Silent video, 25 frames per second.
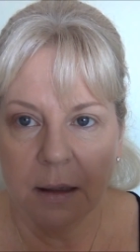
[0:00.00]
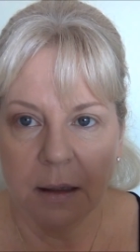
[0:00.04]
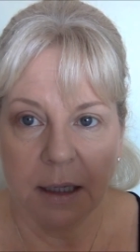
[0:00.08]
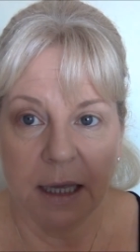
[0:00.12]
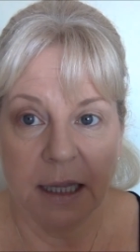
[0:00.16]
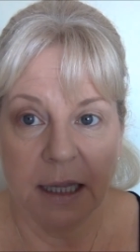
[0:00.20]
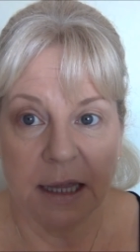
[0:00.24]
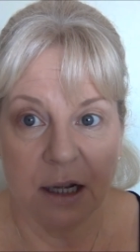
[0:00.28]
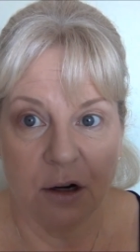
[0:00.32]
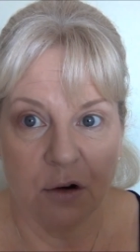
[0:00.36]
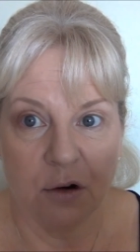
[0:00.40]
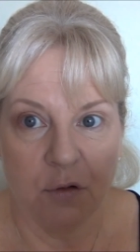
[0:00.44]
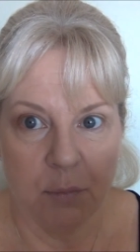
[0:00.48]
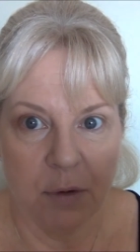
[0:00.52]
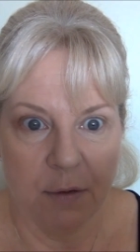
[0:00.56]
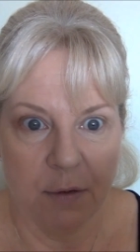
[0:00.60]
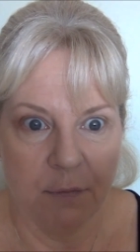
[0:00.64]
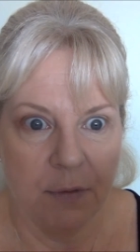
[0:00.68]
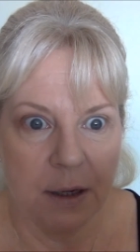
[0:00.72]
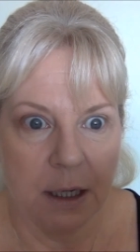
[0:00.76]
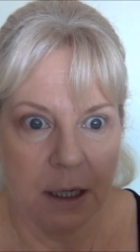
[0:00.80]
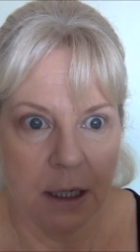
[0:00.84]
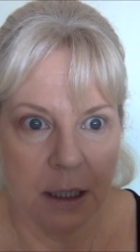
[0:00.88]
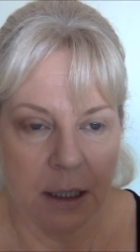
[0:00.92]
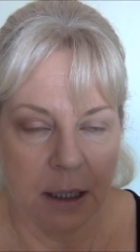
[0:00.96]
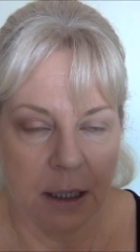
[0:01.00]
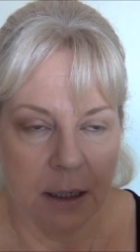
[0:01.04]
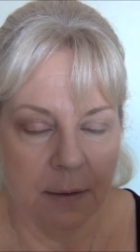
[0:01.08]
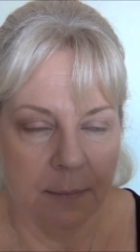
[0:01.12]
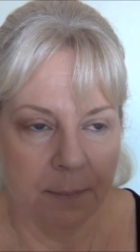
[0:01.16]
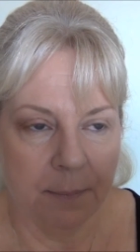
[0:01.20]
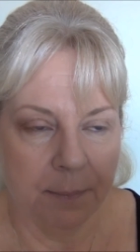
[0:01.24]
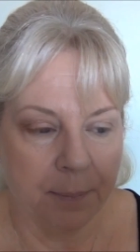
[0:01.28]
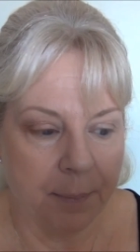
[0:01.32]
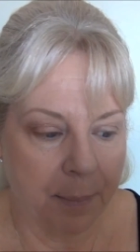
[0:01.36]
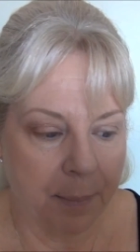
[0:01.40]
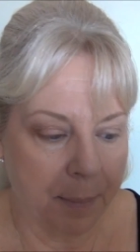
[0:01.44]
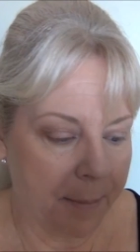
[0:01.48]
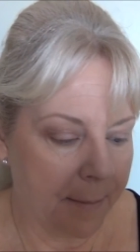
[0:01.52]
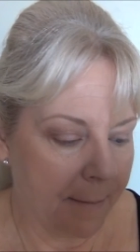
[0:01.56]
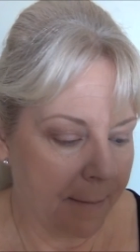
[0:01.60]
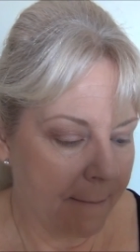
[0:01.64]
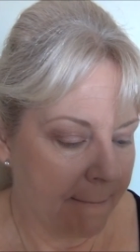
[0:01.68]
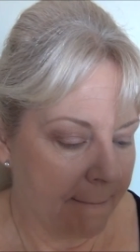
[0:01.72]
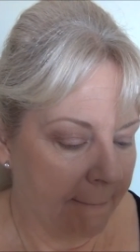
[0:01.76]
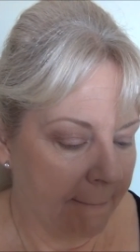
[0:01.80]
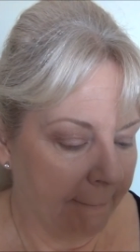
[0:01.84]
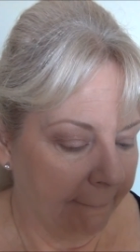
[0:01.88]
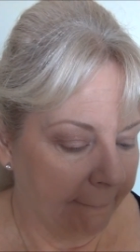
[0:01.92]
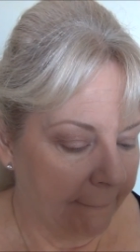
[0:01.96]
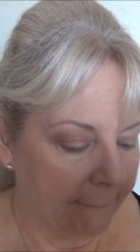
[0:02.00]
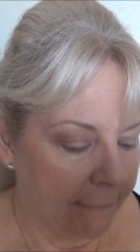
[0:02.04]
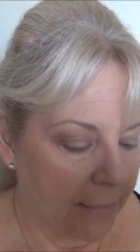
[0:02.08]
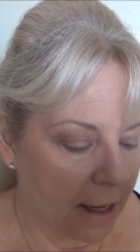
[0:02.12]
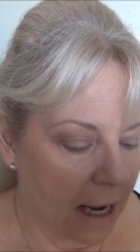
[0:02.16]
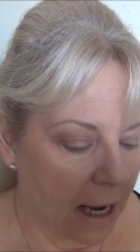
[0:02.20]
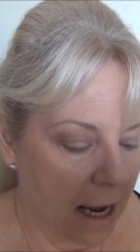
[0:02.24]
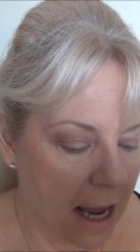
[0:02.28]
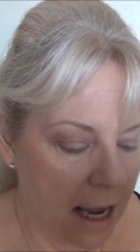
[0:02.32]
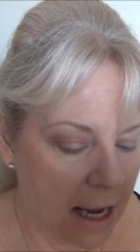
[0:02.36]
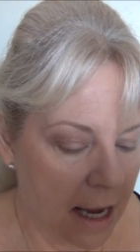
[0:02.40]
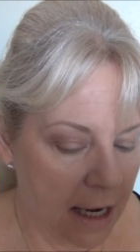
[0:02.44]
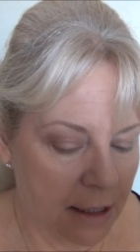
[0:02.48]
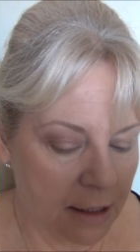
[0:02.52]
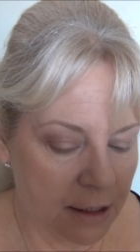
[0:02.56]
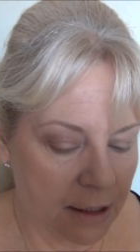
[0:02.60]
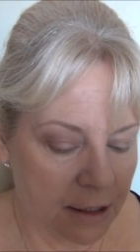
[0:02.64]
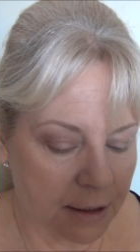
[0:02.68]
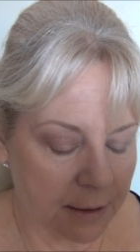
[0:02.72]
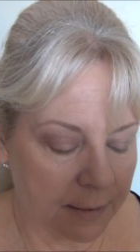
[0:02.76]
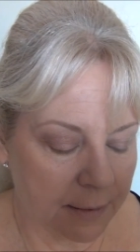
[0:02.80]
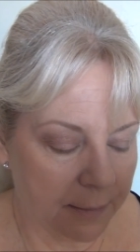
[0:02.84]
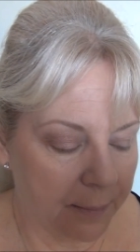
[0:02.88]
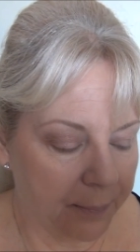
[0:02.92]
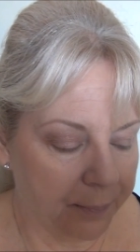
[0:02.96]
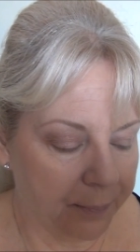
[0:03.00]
Get that off my finger now. And